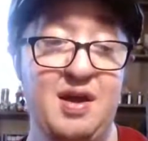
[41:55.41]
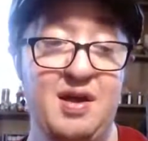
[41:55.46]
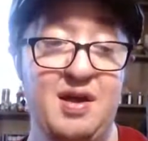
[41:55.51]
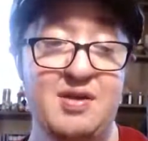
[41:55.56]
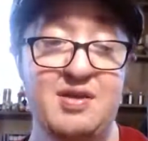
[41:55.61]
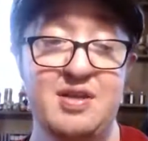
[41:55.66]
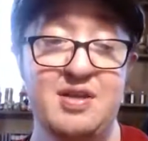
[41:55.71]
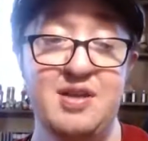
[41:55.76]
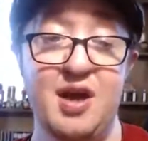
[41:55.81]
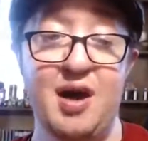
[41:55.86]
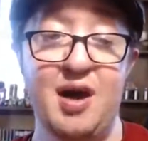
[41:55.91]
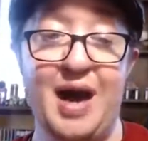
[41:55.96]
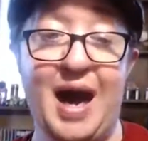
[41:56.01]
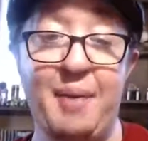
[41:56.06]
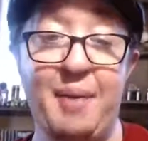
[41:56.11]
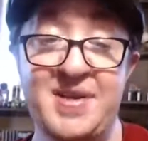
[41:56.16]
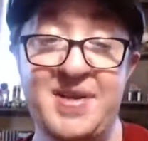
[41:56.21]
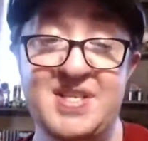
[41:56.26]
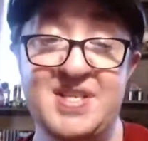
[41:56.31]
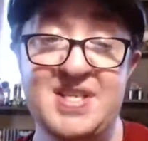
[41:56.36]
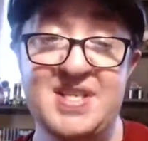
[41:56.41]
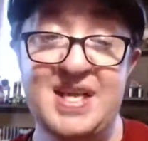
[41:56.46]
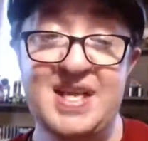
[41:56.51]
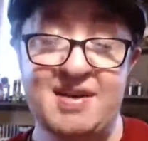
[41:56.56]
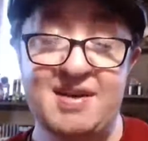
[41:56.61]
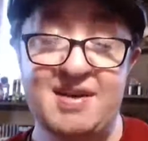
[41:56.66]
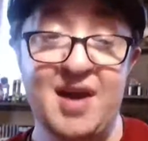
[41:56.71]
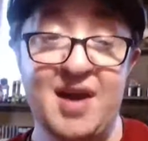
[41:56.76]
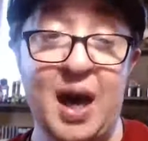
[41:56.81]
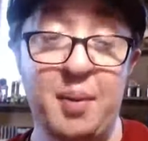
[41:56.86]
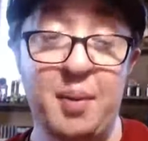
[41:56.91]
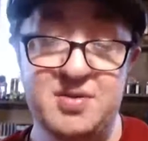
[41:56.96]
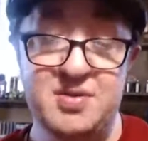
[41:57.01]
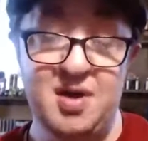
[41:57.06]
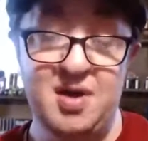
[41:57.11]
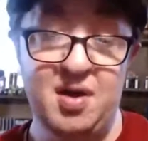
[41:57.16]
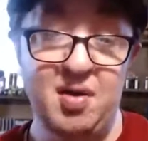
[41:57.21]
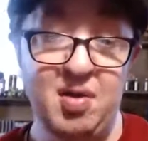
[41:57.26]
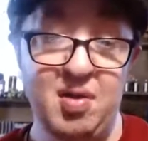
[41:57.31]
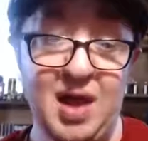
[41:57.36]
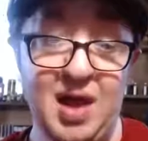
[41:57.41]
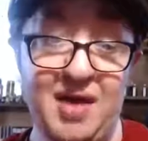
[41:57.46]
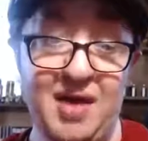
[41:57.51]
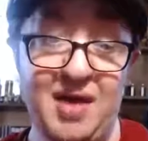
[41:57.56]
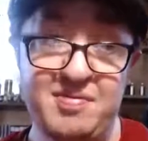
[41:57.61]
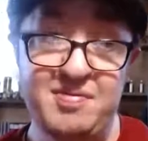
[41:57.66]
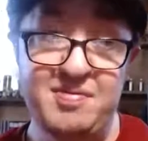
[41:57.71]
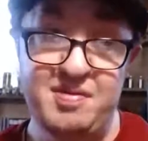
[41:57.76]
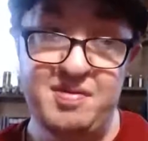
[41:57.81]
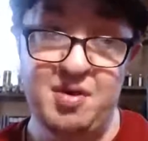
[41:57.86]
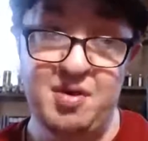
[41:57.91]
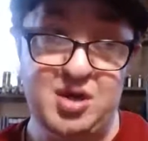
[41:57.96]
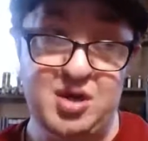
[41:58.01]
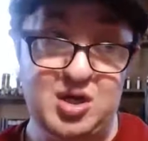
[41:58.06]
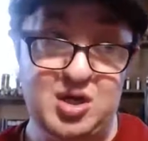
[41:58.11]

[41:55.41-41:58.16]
I've been seeing copies online.